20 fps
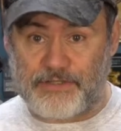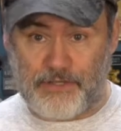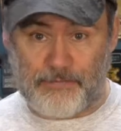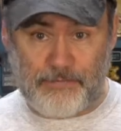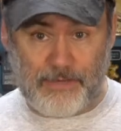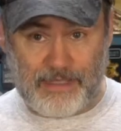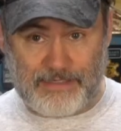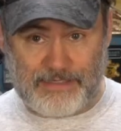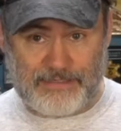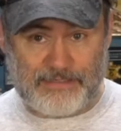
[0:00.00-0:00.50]
in their
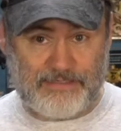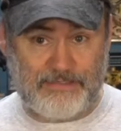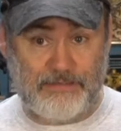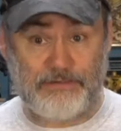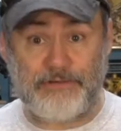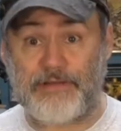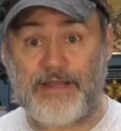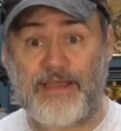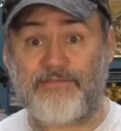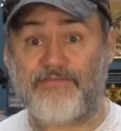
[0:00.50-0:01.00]
pockets, so
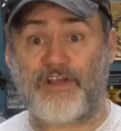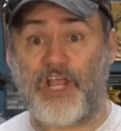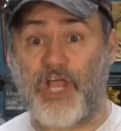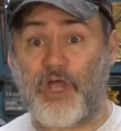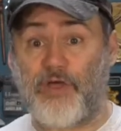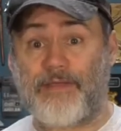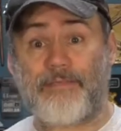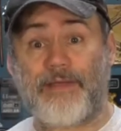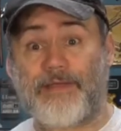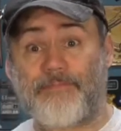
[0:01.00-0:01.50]
you never
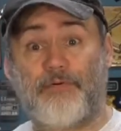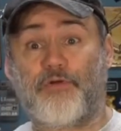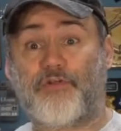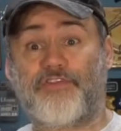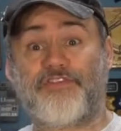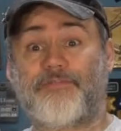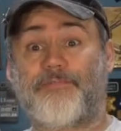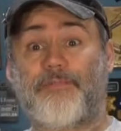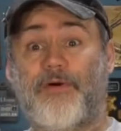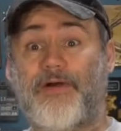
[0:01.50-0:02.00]
know. They might
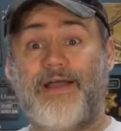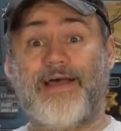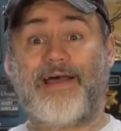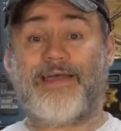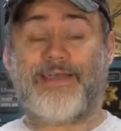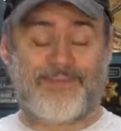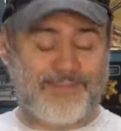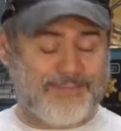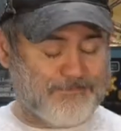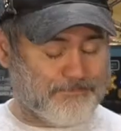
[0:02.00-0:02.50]
pull
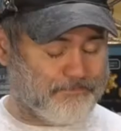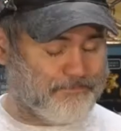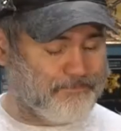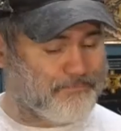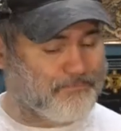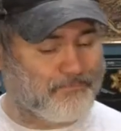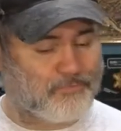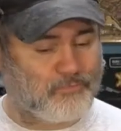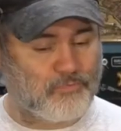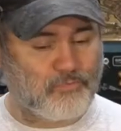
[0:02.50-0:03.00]
surprise.
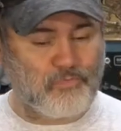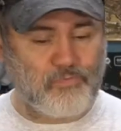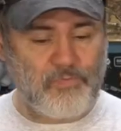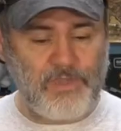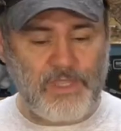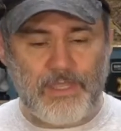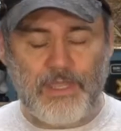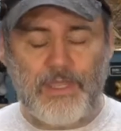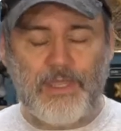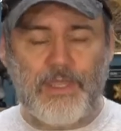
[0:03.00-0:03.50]

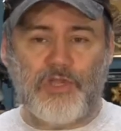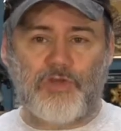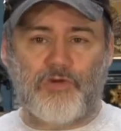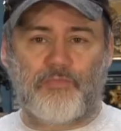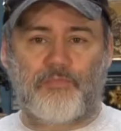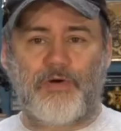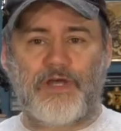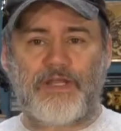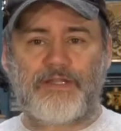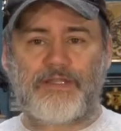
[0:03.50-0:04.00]

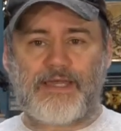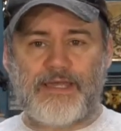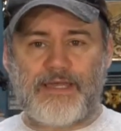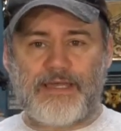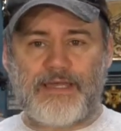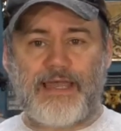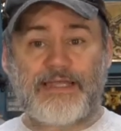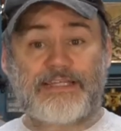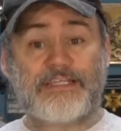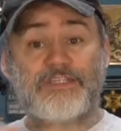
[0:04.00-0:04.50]
But
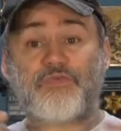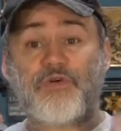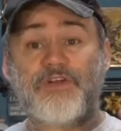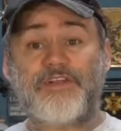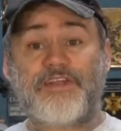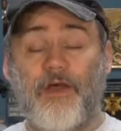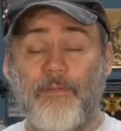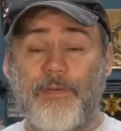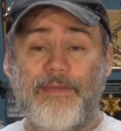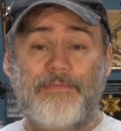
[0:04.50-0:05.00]
I just
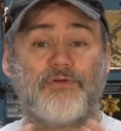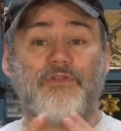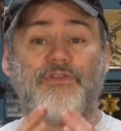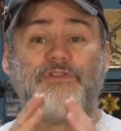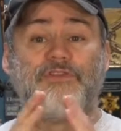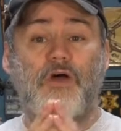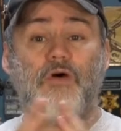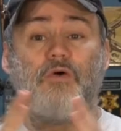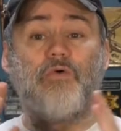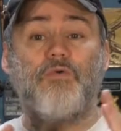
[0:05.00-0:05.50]
want to tell
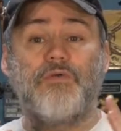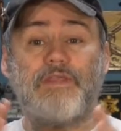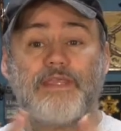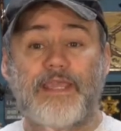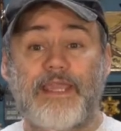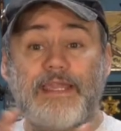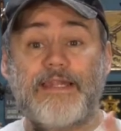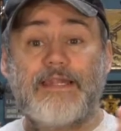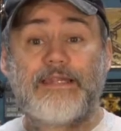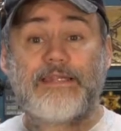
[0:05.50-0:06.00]
people, don't
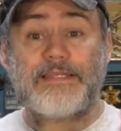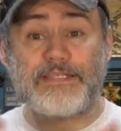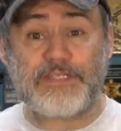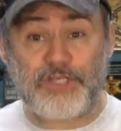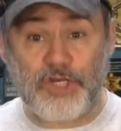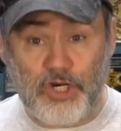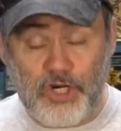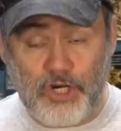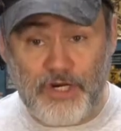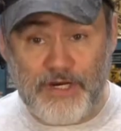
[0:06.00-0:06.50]
get
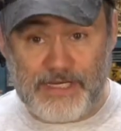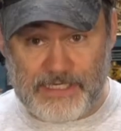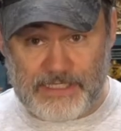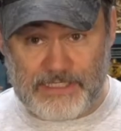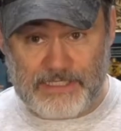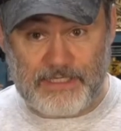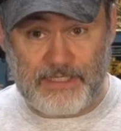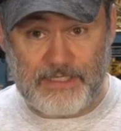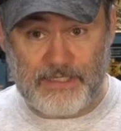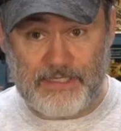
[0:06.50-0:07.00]

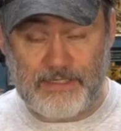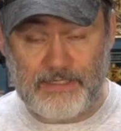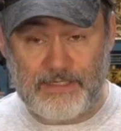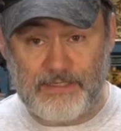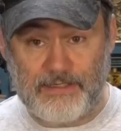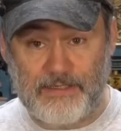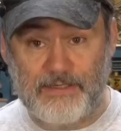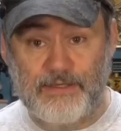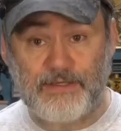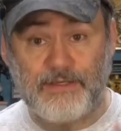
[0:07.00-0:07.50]
discouraged.
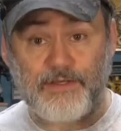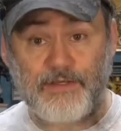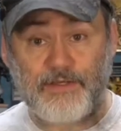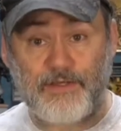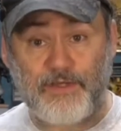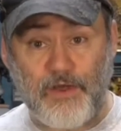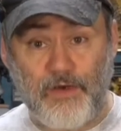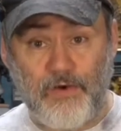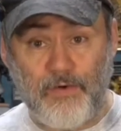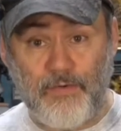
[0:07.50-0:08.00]

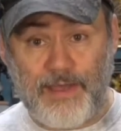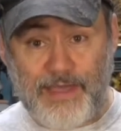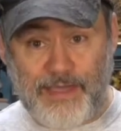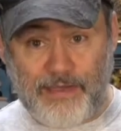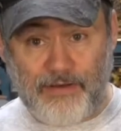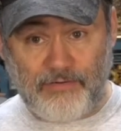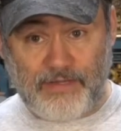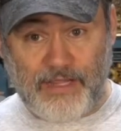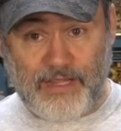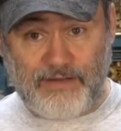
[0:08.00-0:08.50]
Go
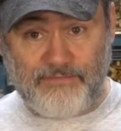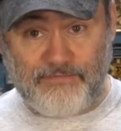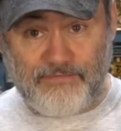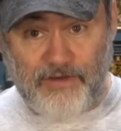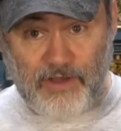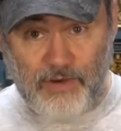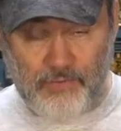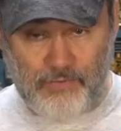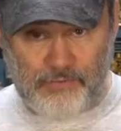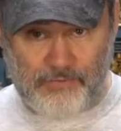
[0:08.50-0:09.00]
out and
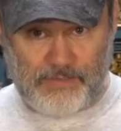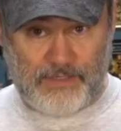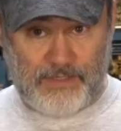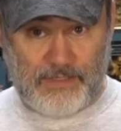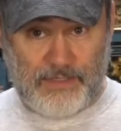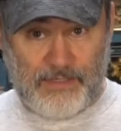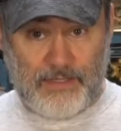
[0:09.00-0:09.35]
vote.